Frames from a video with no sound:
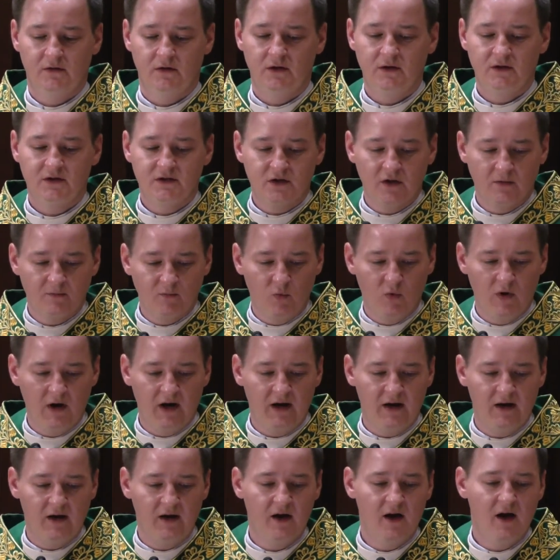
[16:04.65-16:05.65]
In some
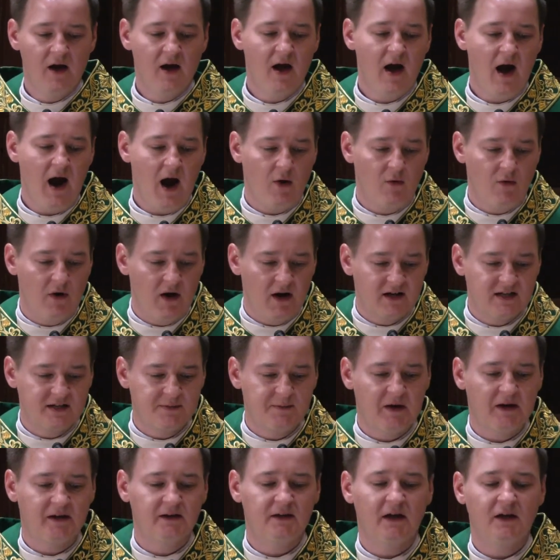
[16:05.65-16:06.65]
way, our
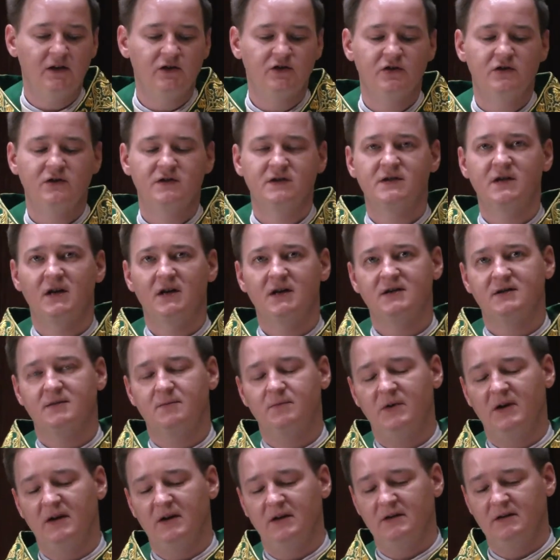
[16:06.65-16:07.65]
expectations has
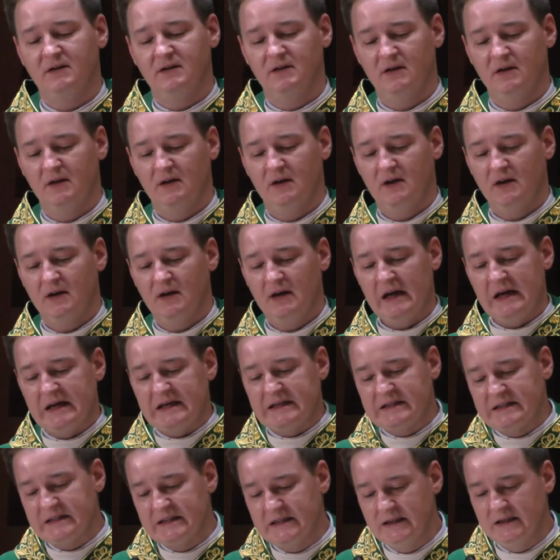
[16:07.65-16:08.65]
been
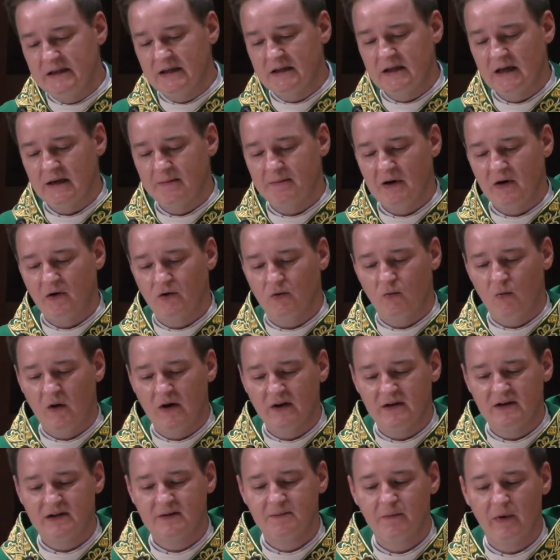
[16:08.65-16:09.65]
exceeded about
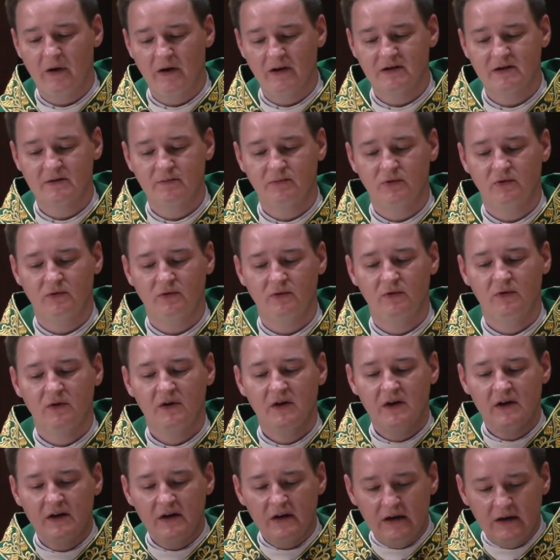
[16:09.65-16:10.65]
what is possible
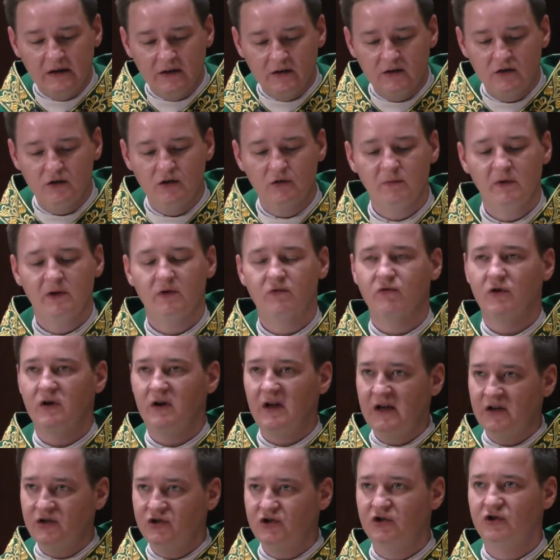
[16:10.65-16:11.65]
in human
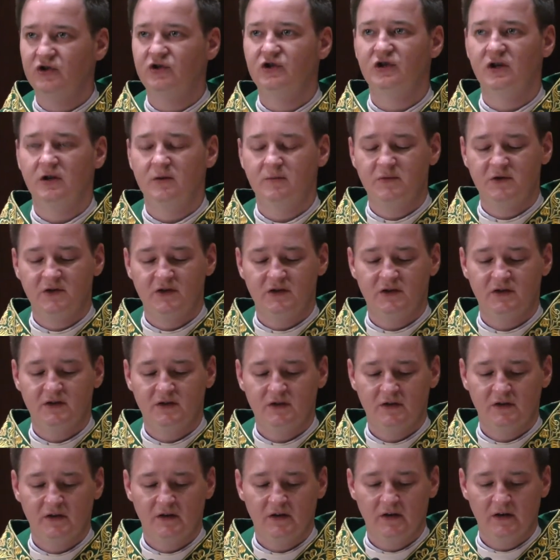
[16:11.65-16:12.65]

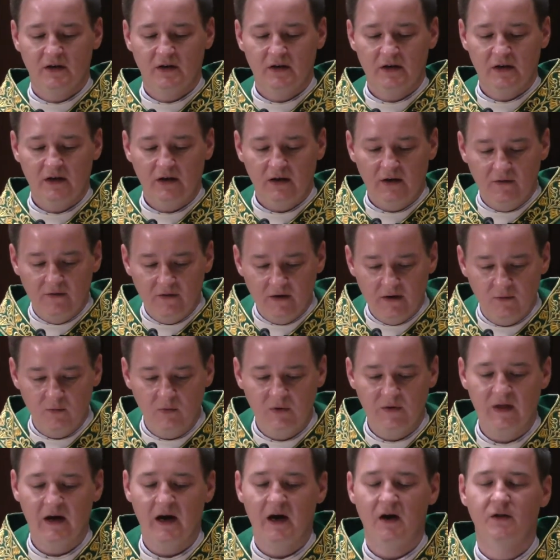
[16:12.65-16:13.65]
relationships, even
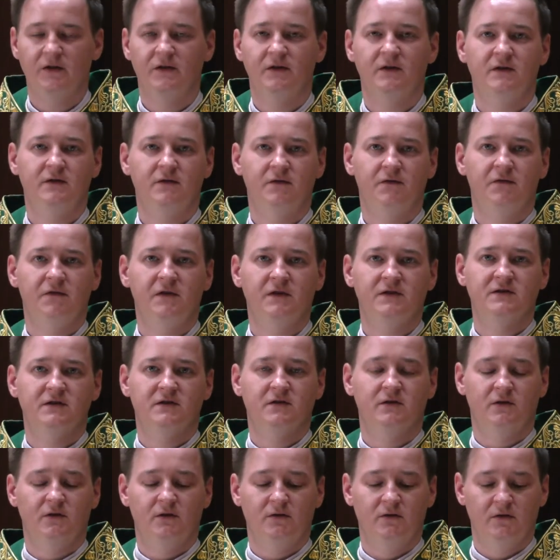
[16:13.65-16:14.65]
without
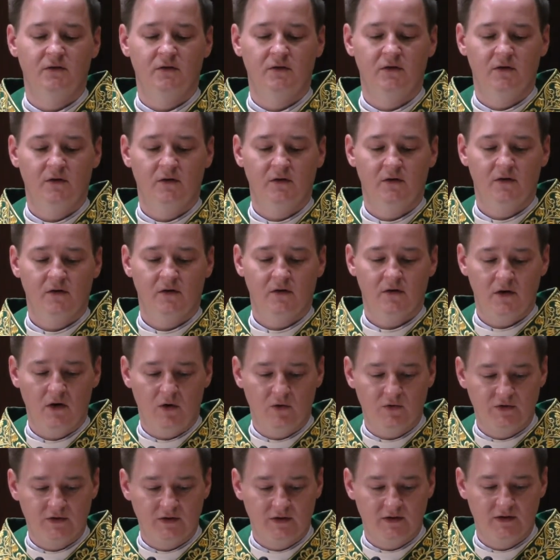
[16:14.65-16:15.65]
physical
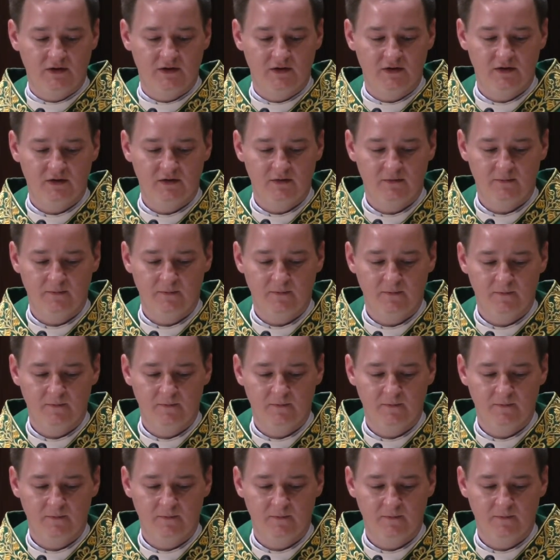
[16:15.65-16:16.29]
closeness.